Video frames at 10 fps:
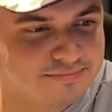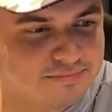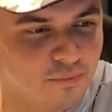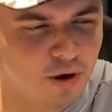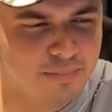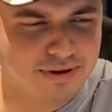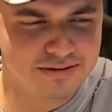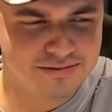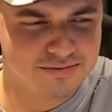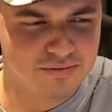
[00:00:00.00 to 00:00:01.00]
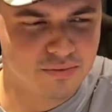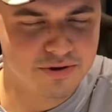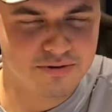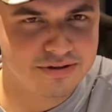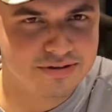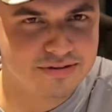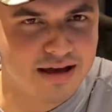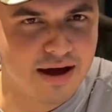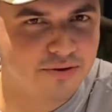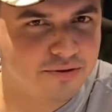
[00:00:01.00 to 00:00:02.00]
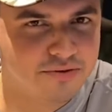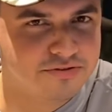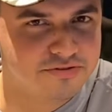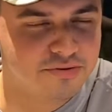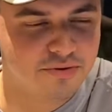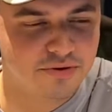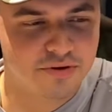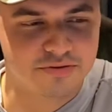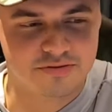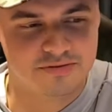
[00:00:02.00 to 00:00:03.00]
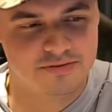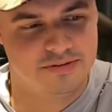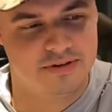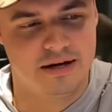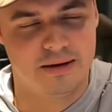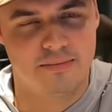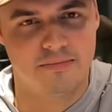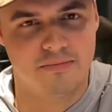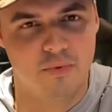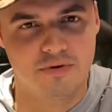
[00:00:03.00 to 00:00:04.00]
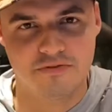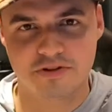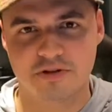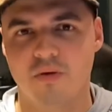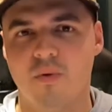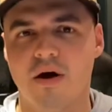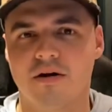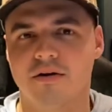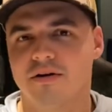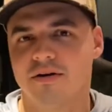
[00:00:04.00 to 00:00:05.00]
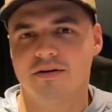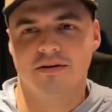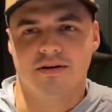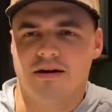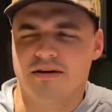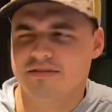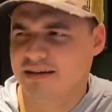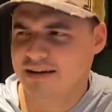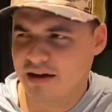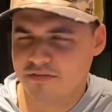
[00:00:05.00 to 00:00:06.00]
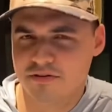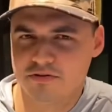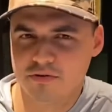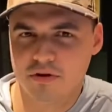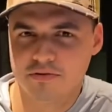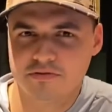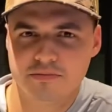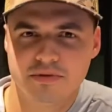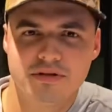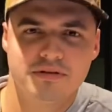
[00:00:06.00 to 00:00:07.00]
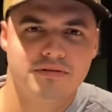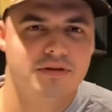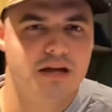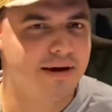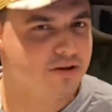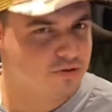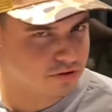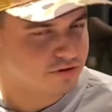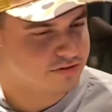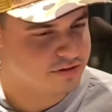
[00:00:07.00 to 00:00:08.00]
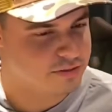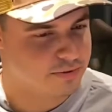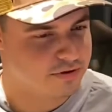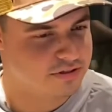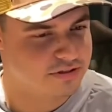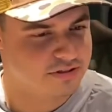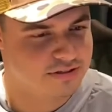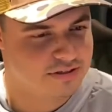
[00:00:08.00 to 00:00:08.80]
What about wondering how close is too close when fishing on the water? Is that guy over there too close to me? Am I too close to this person?